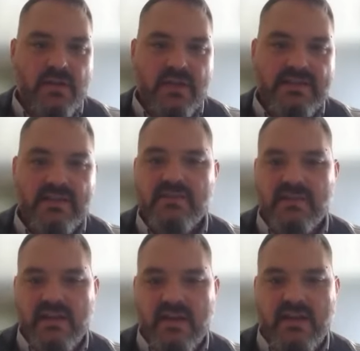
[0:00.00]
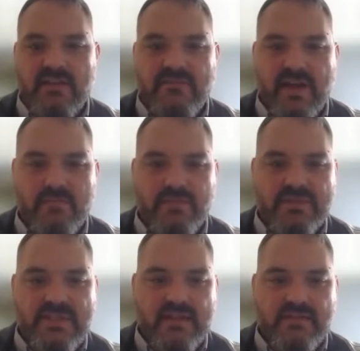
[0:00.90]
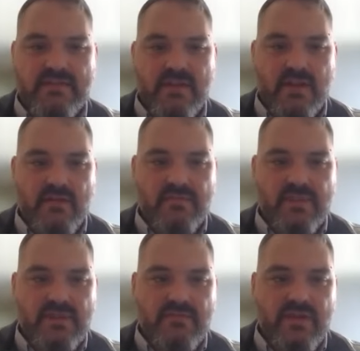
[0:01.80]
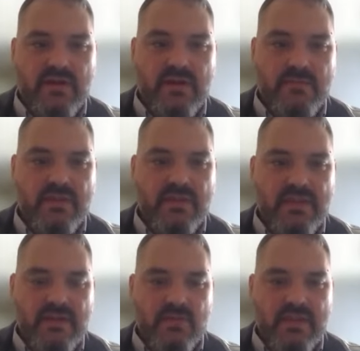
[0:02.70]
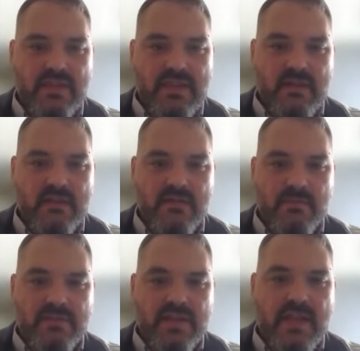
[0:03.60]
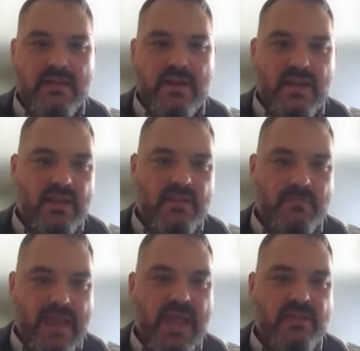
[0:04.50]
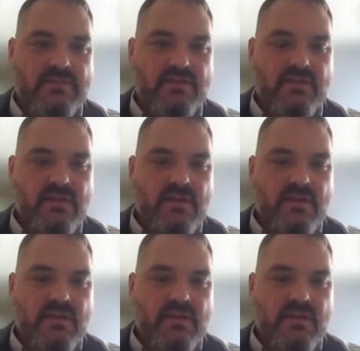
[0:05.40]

essentially 95% of the variability within the plant and the batch,